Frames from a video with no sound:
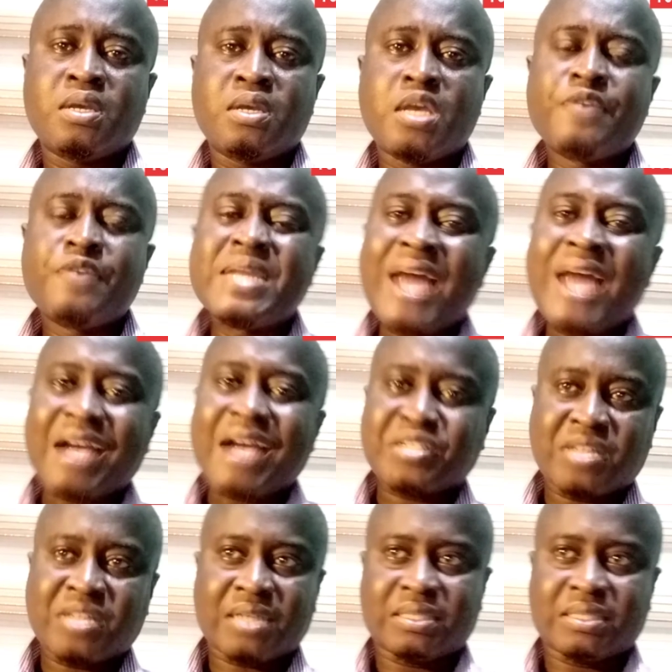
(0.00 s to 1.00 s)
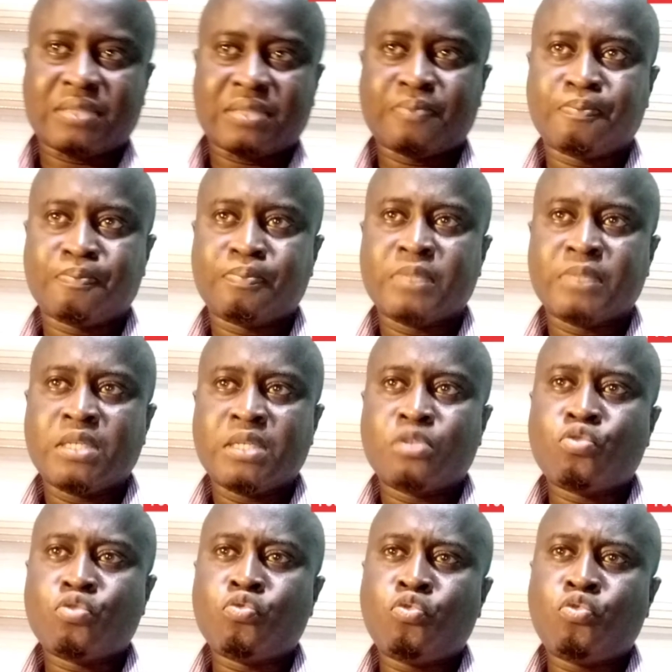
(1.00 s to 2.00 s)
Even hashtags.
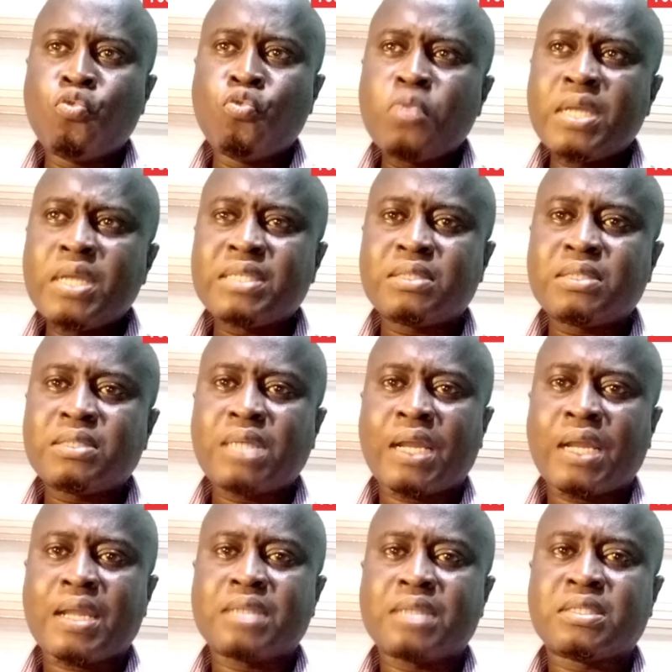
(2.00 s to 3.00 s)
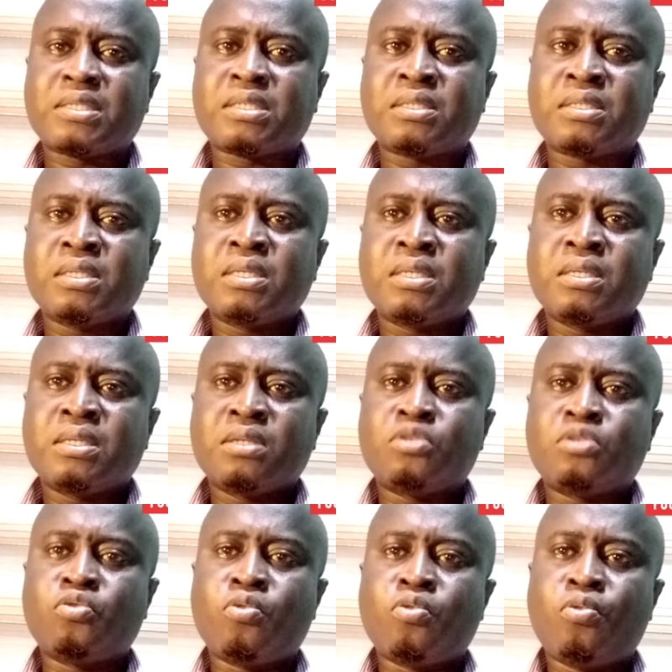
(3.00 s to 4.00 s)
So do this analysis
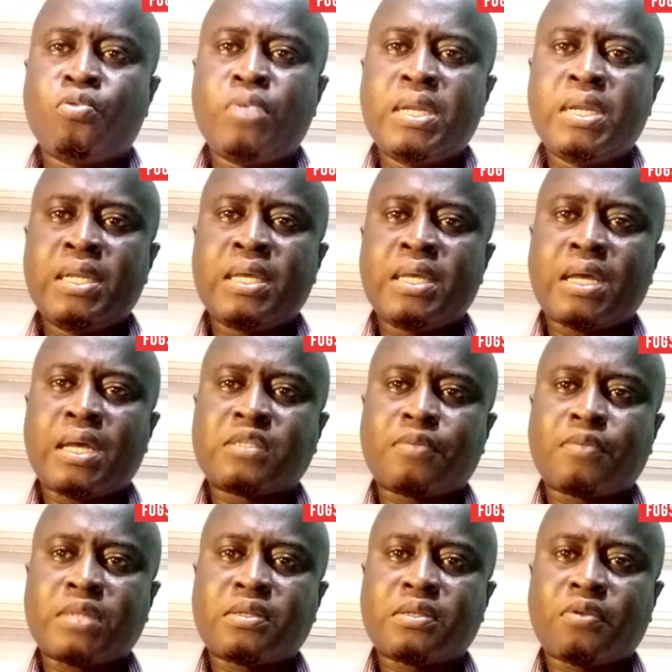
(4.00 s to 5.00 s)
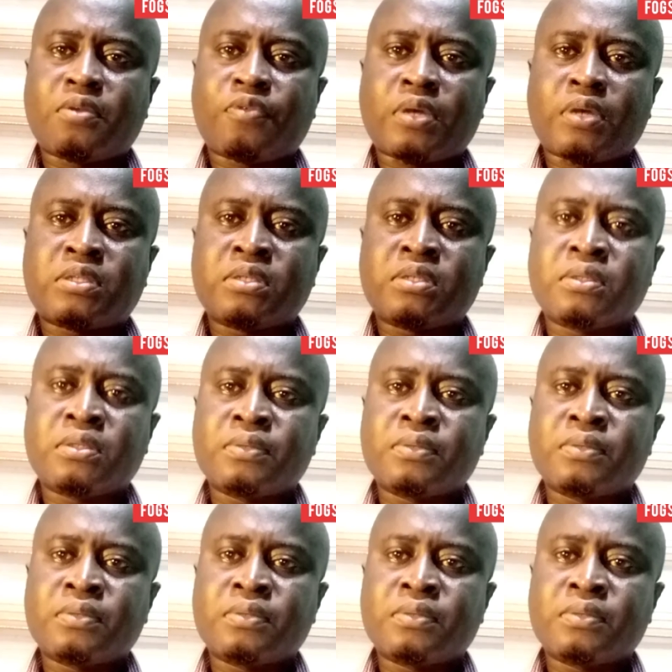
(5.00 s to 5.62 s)
to really, as a matter of fact,